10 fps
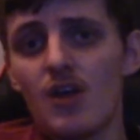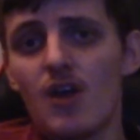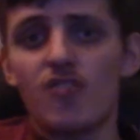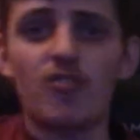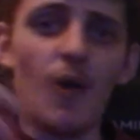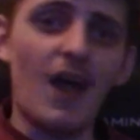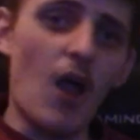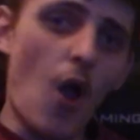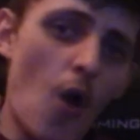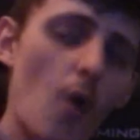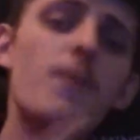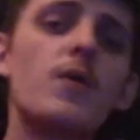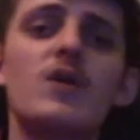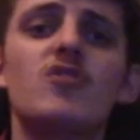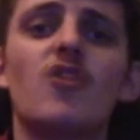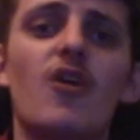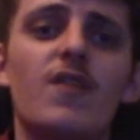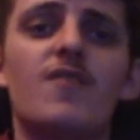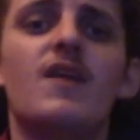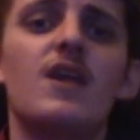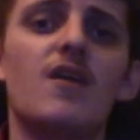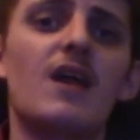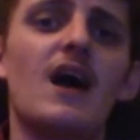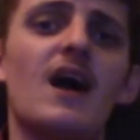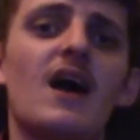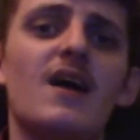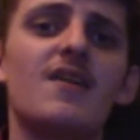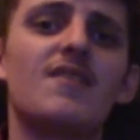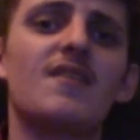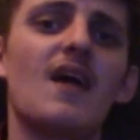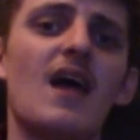So I hope you enjoyed the video, guys,